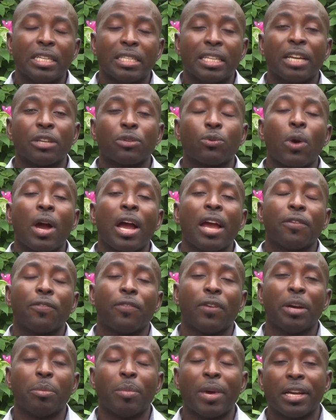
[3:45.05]
That's why I
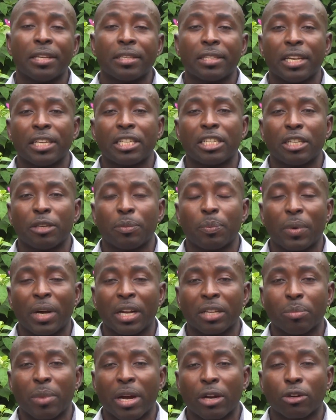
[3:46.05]
find my internship
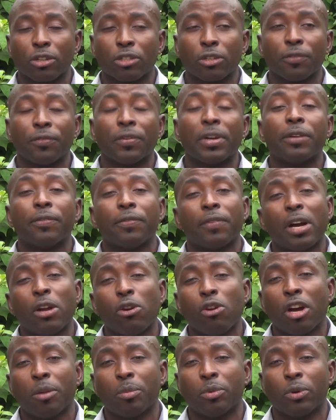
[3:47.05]
at Microsoft very
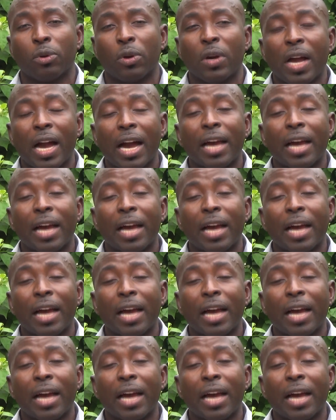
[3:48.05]
valuable,